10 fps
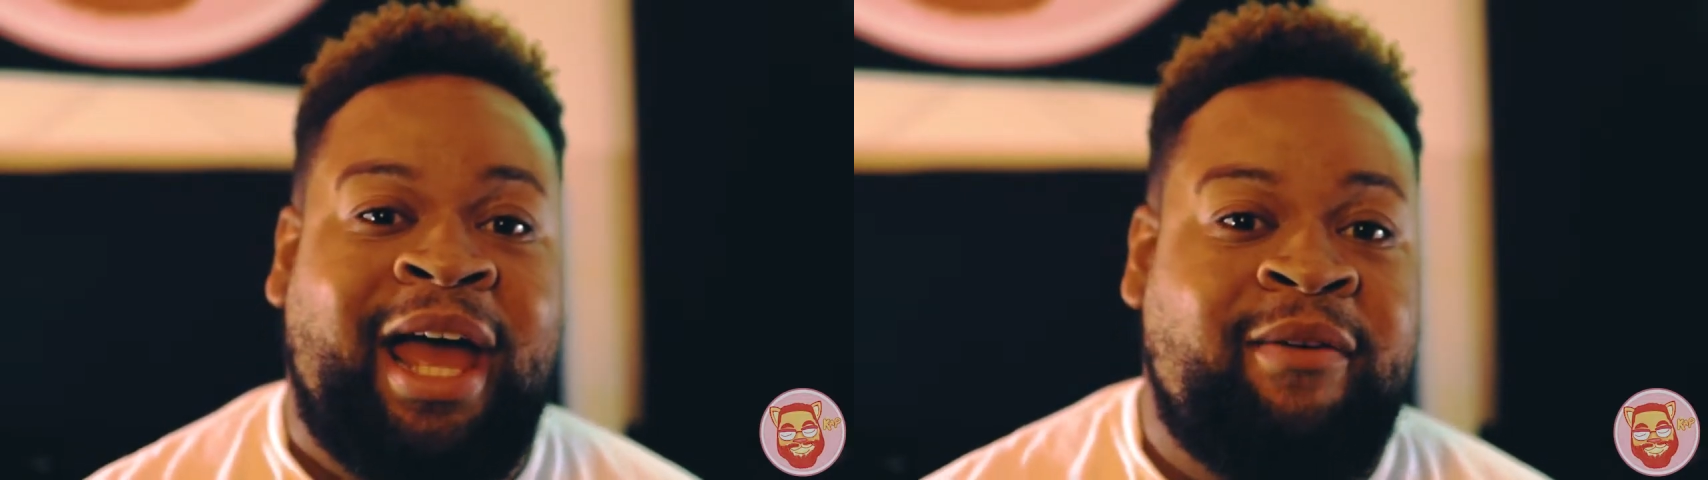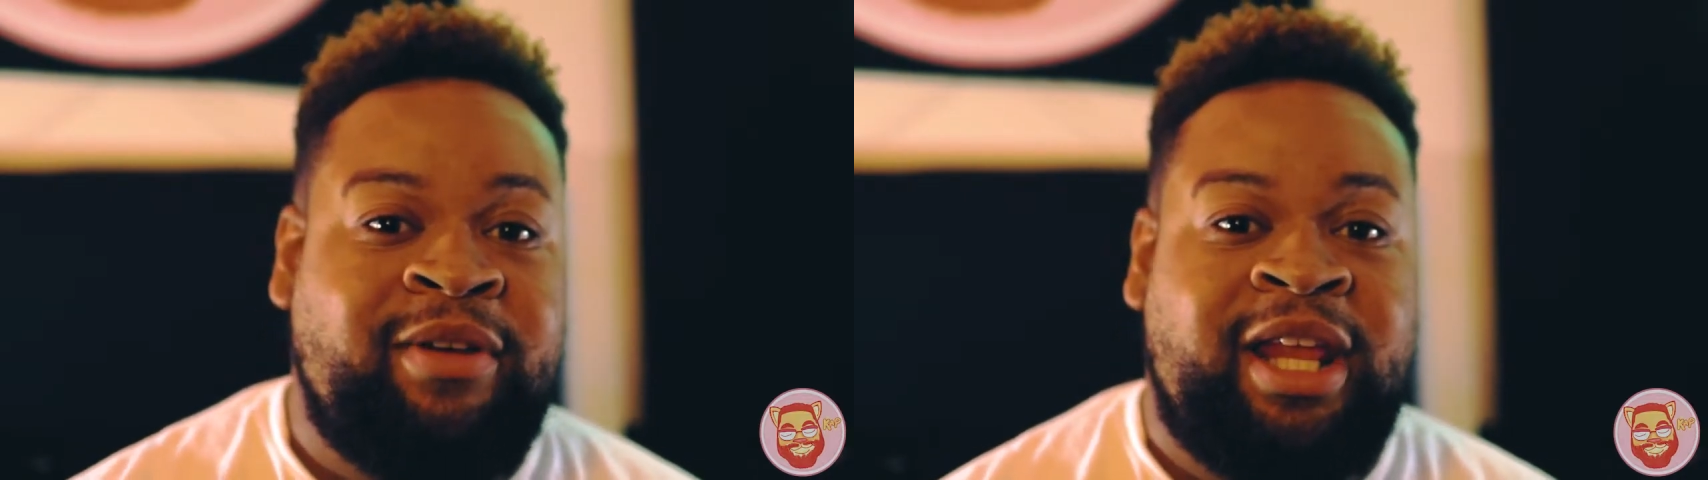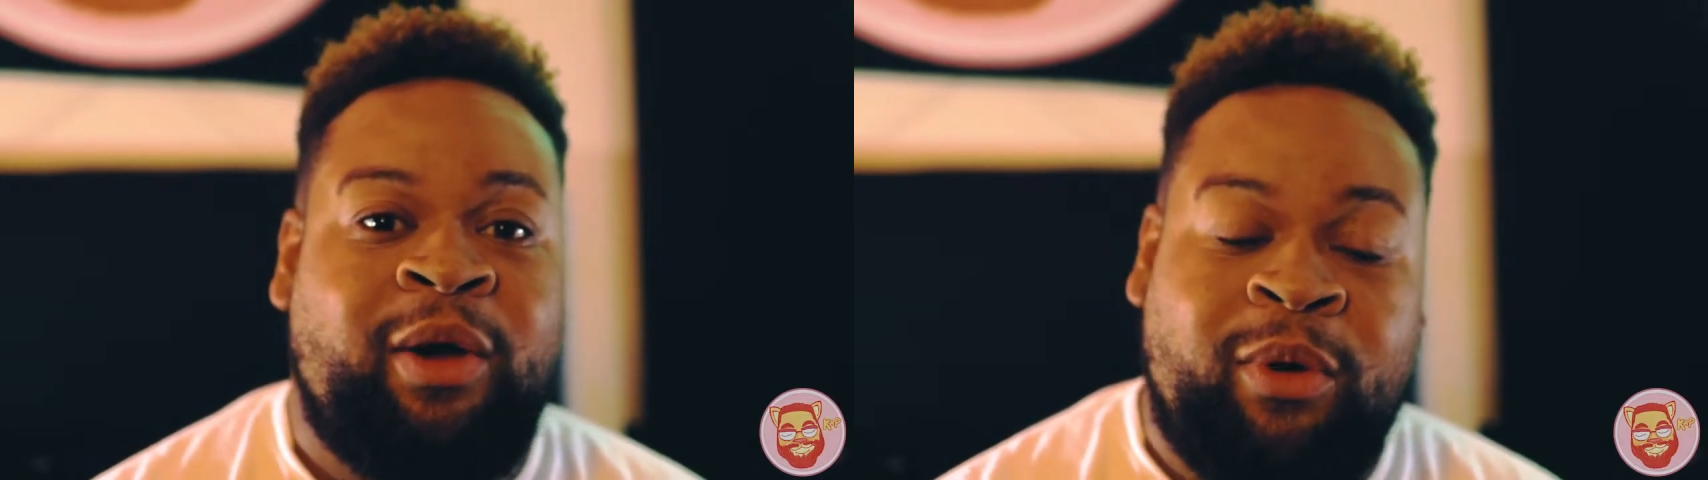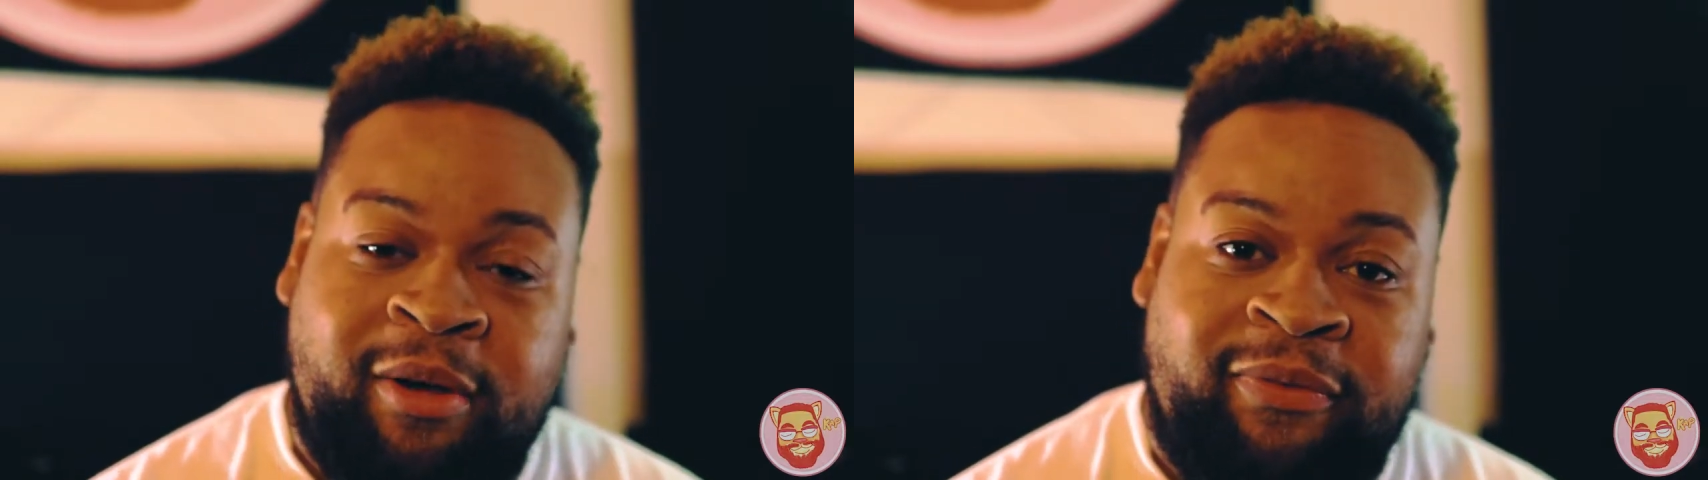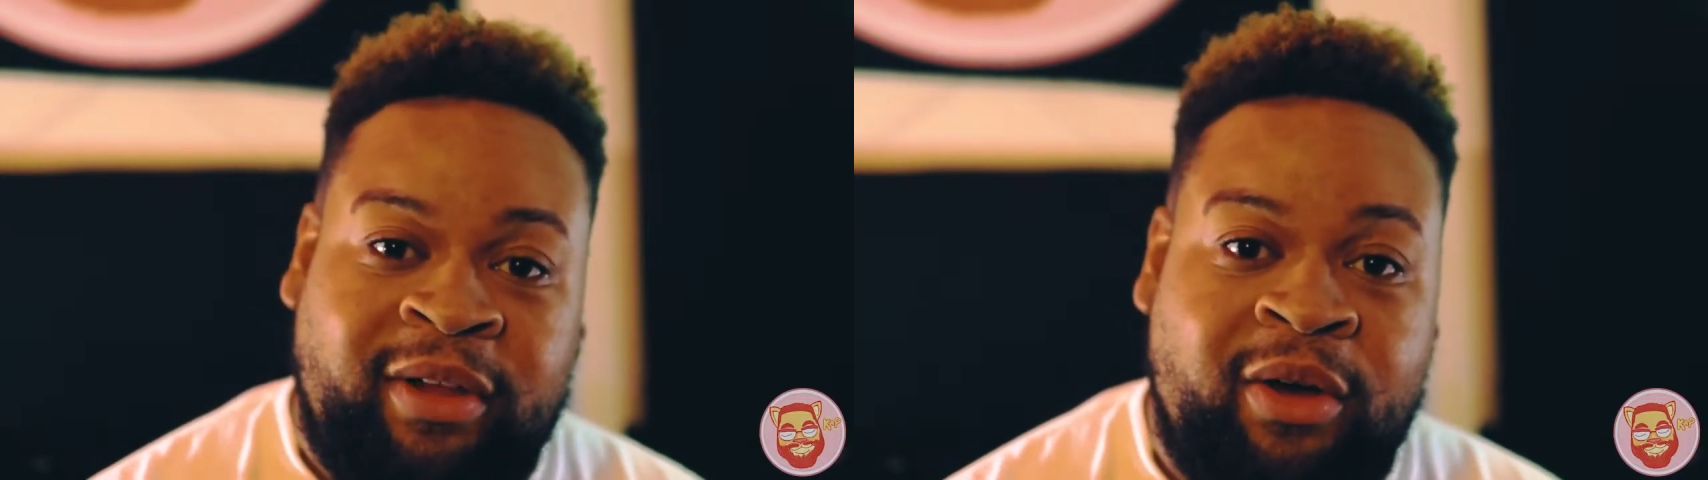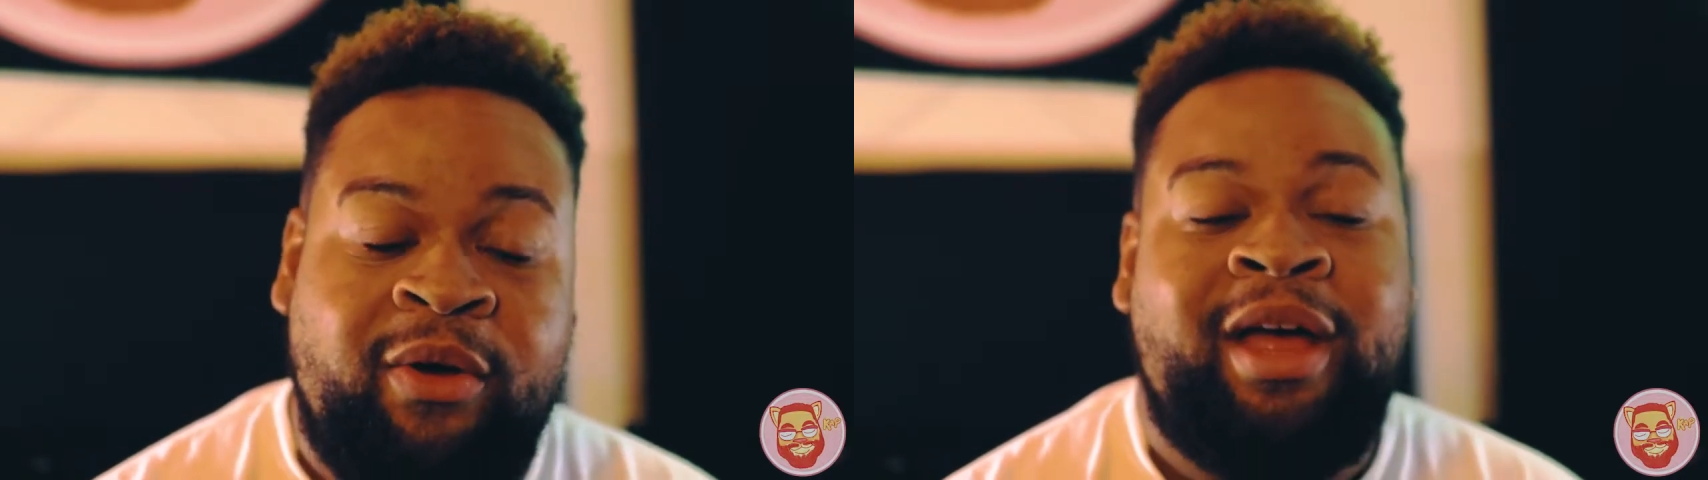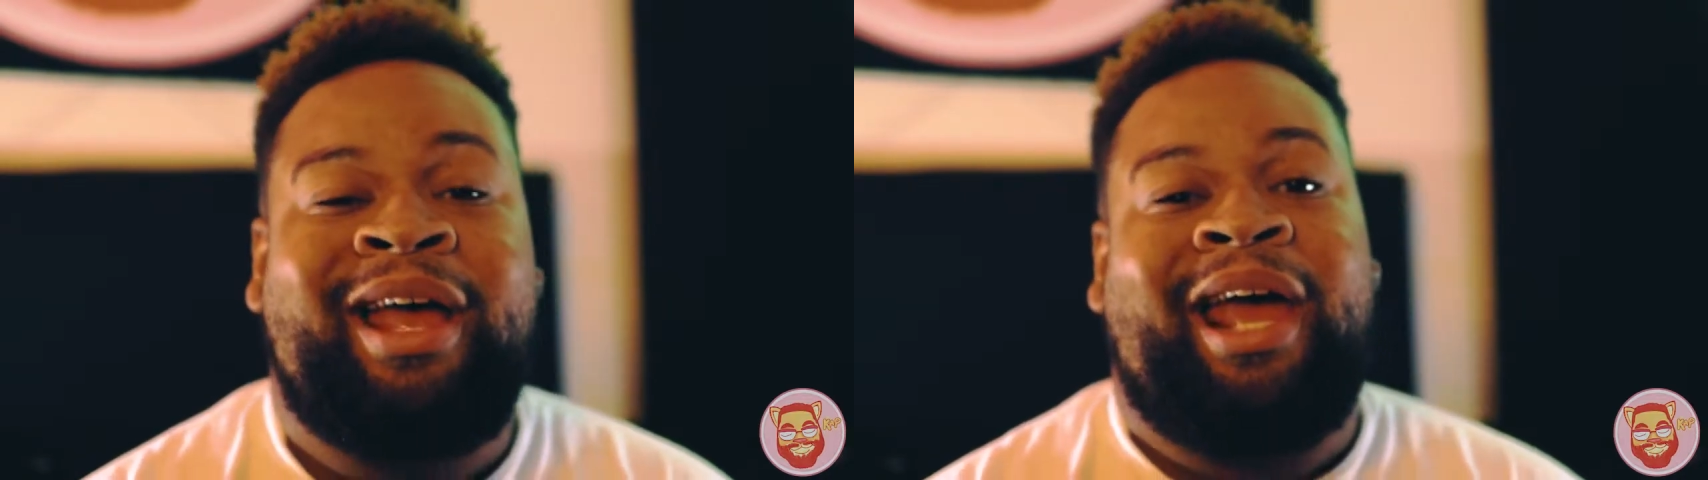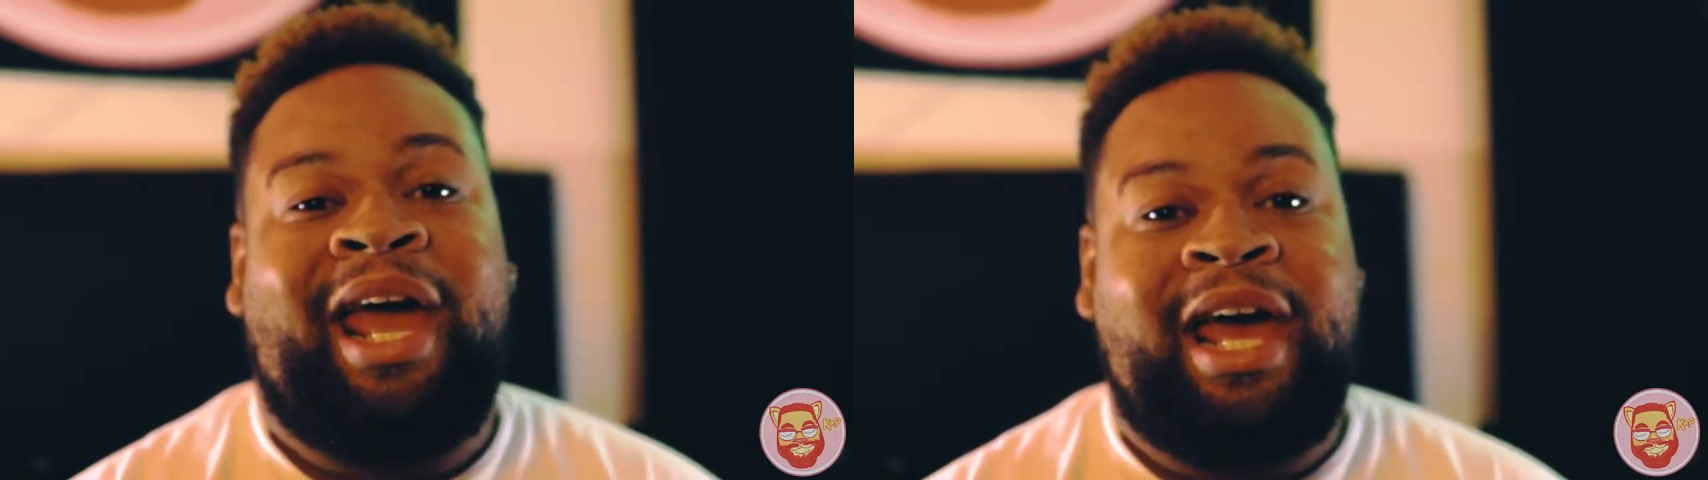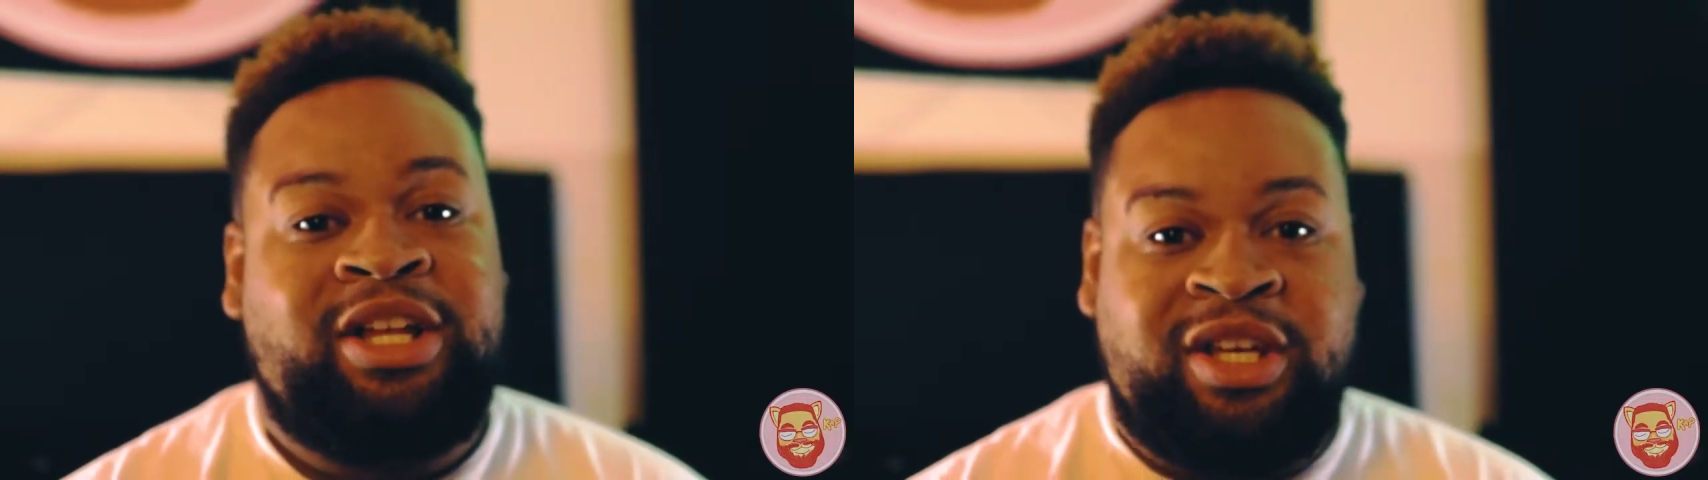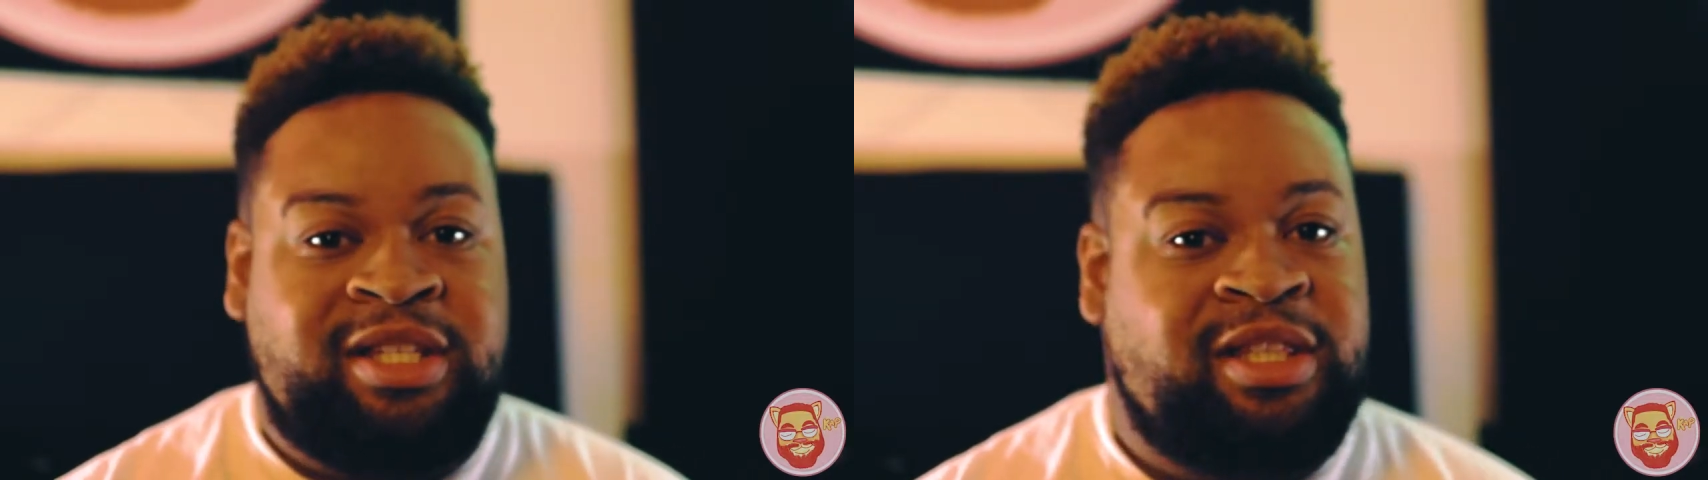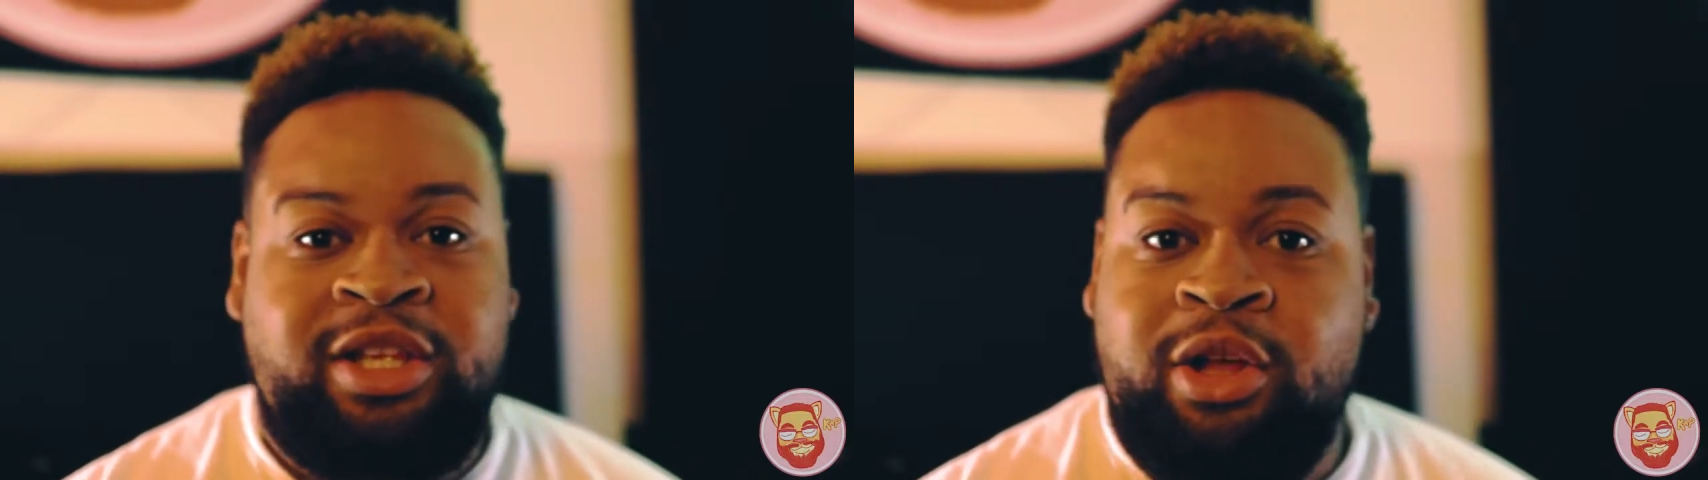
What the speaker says: everyday workflow and just,